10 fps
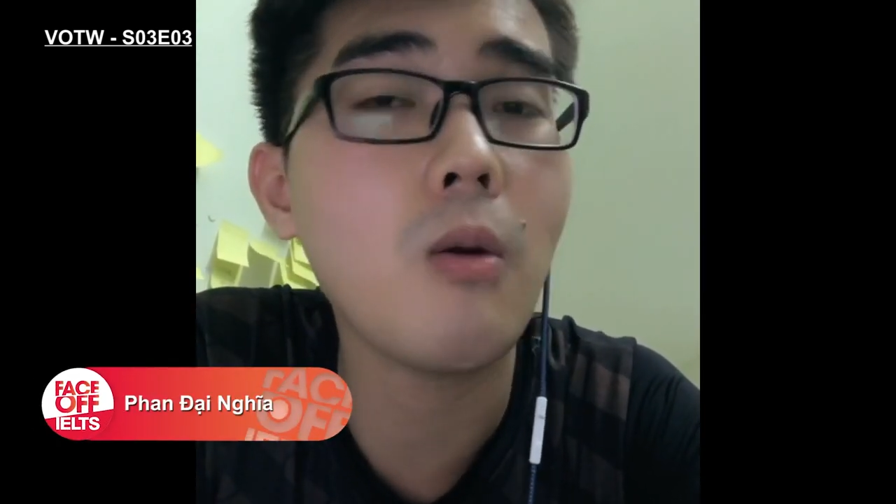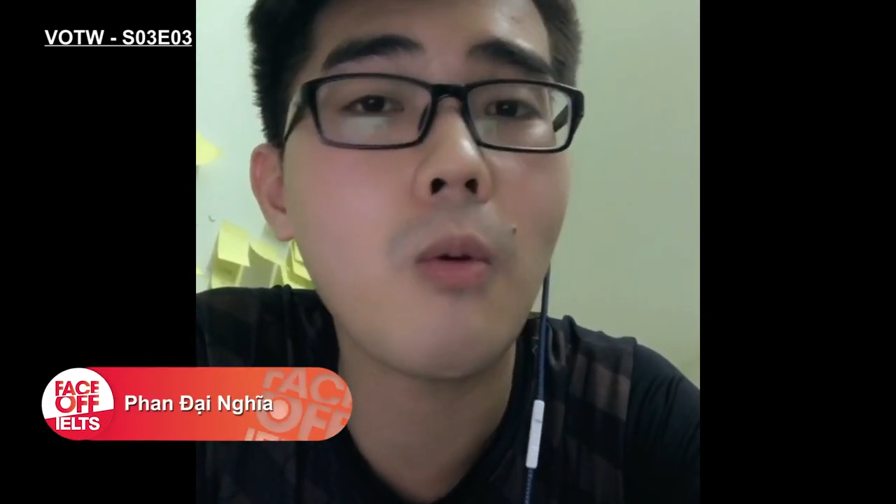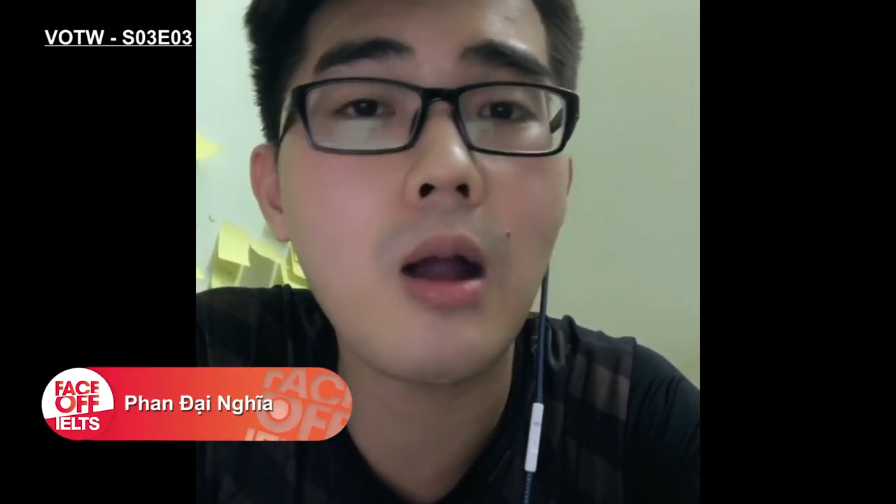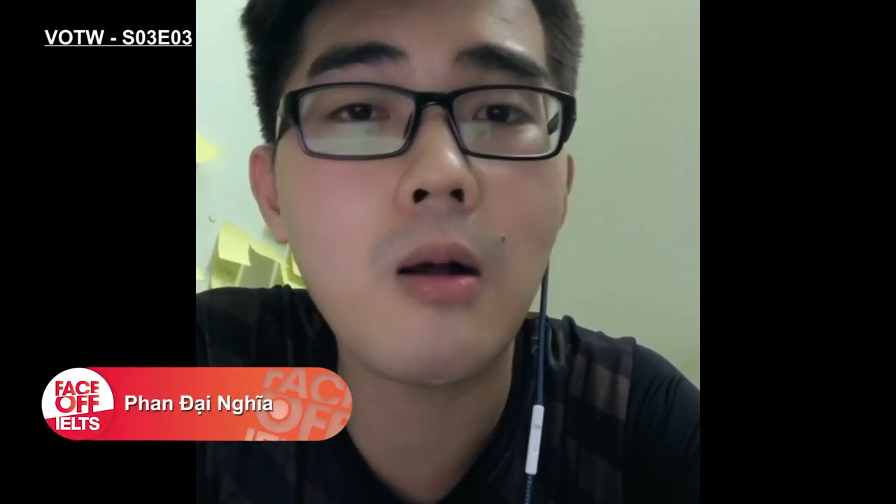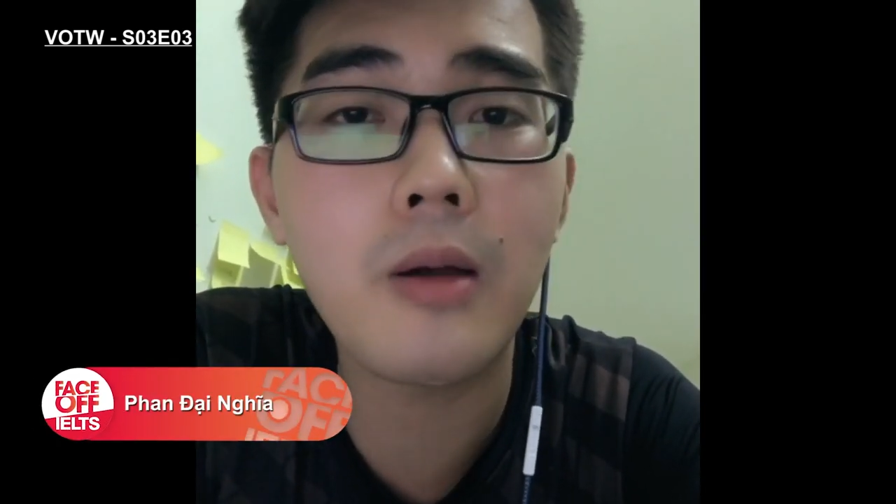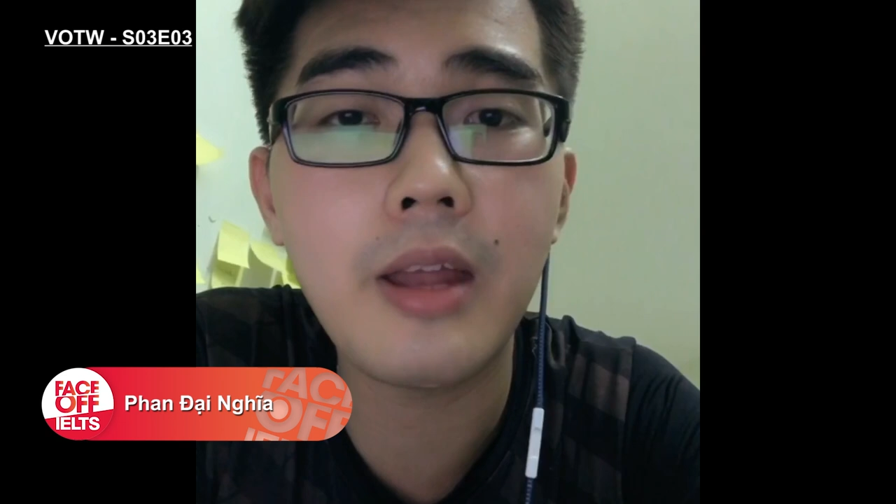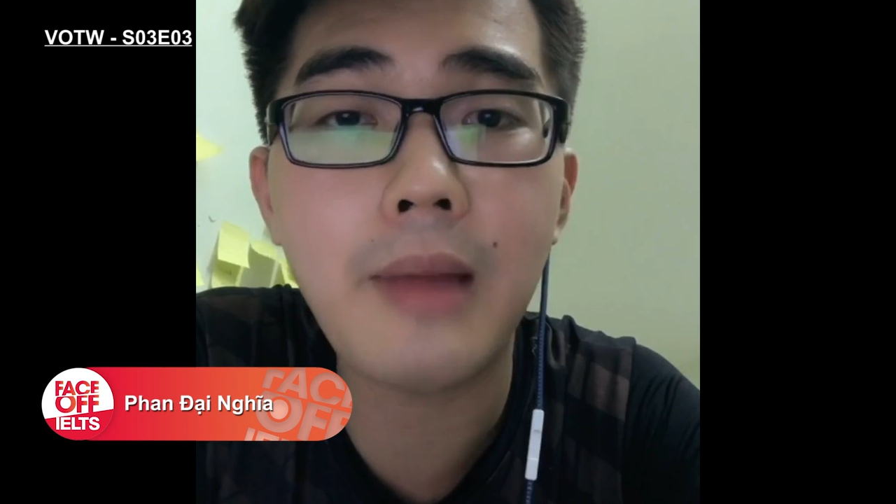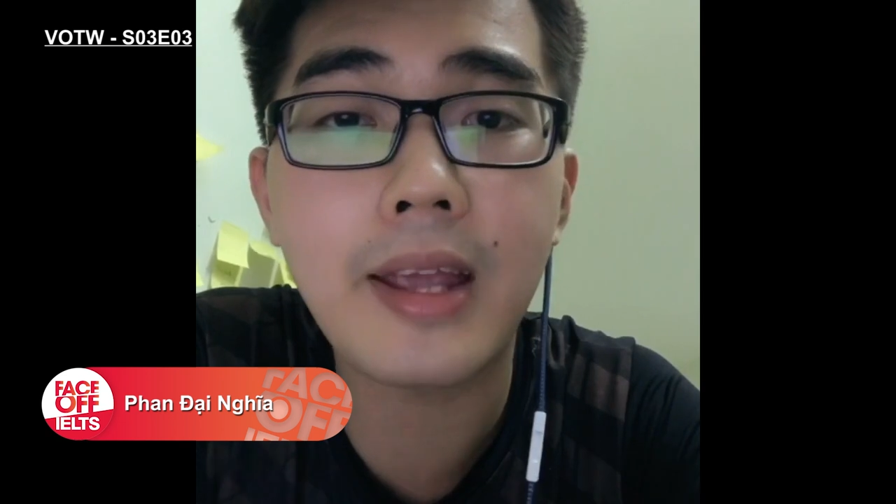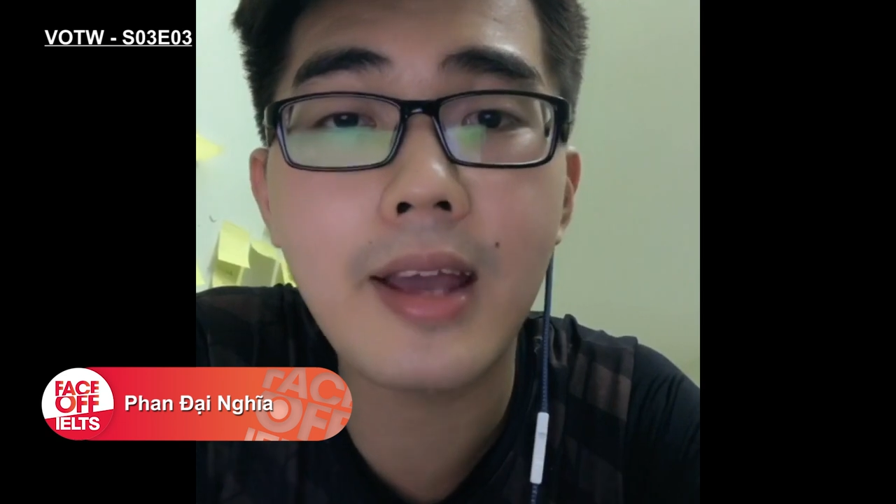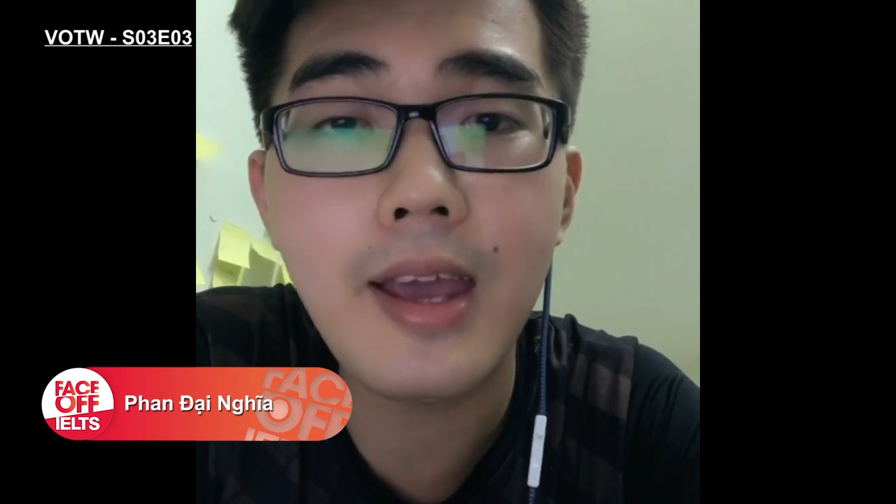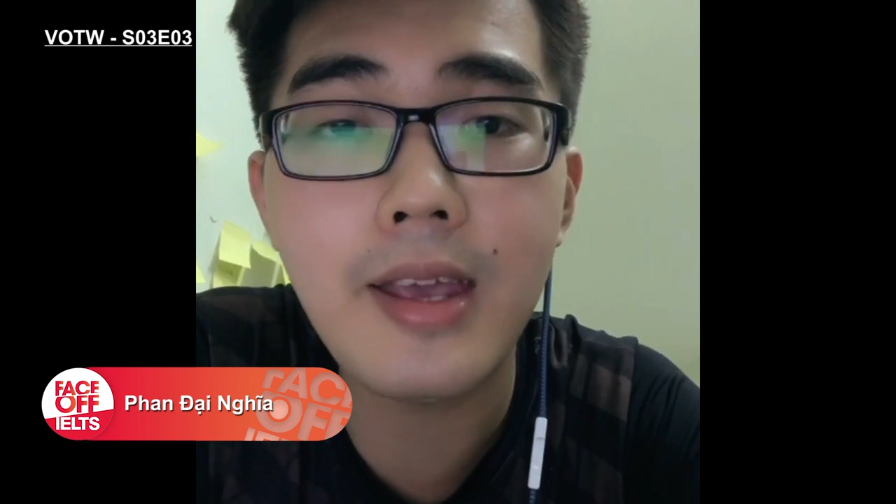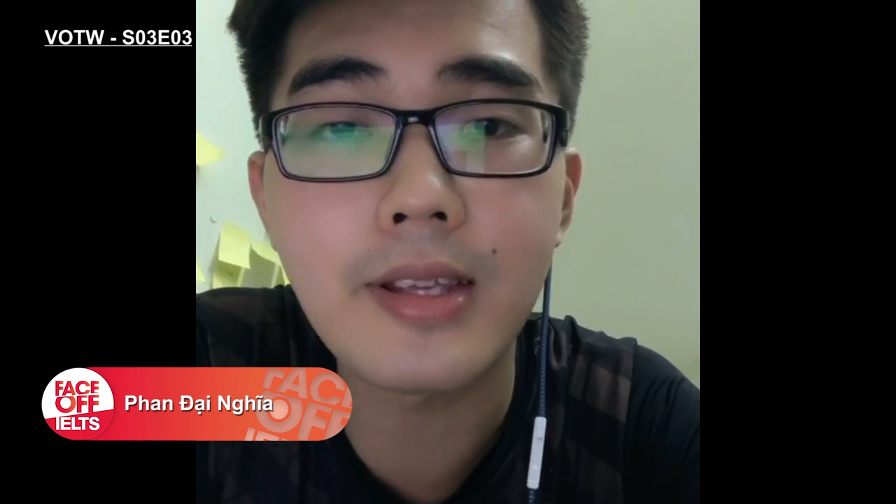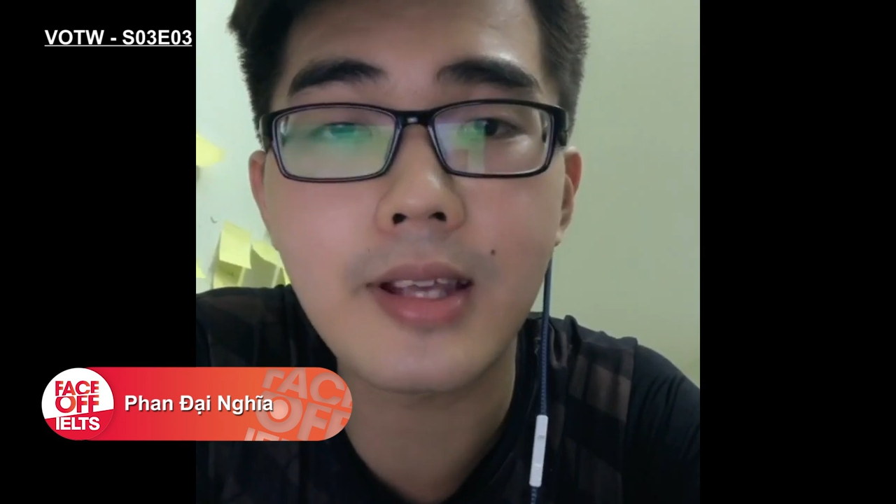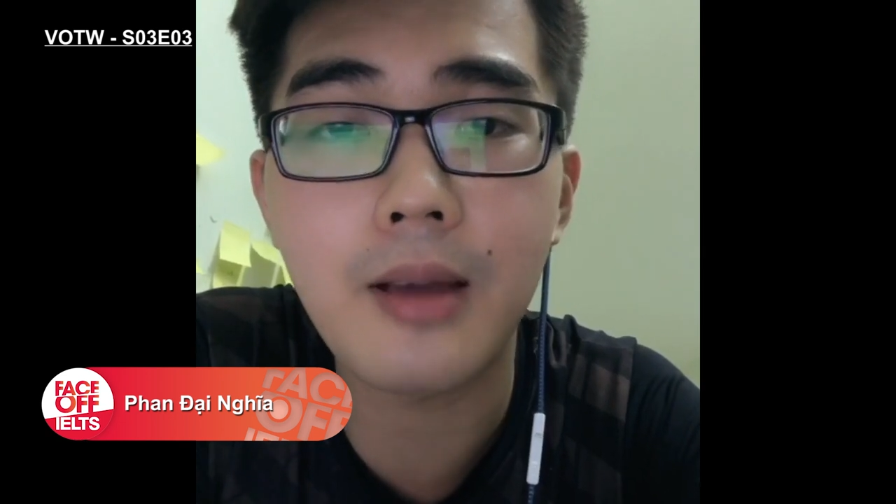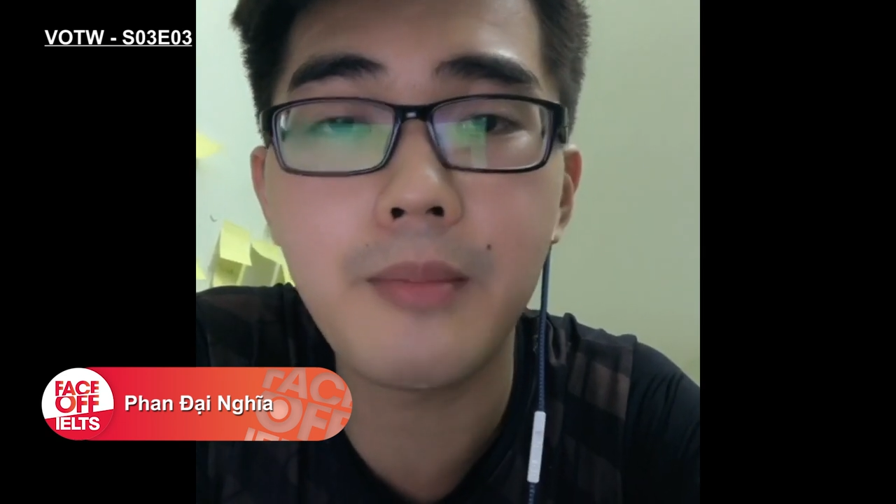well, in my
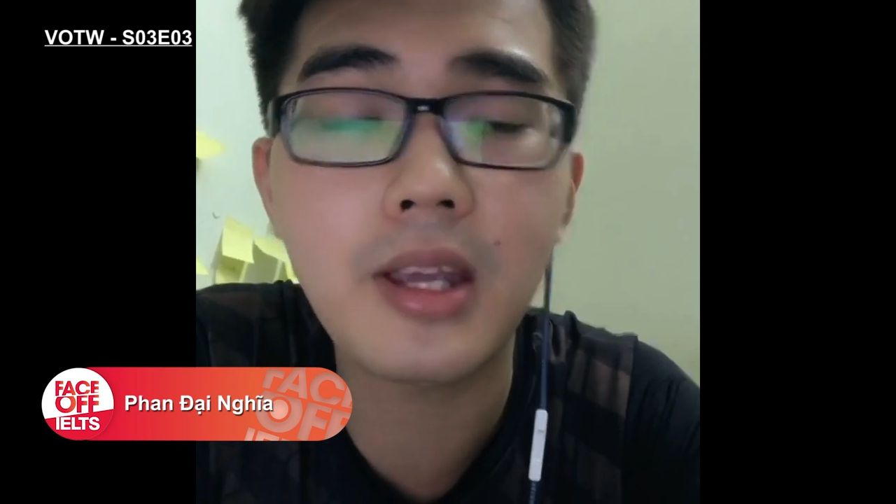case,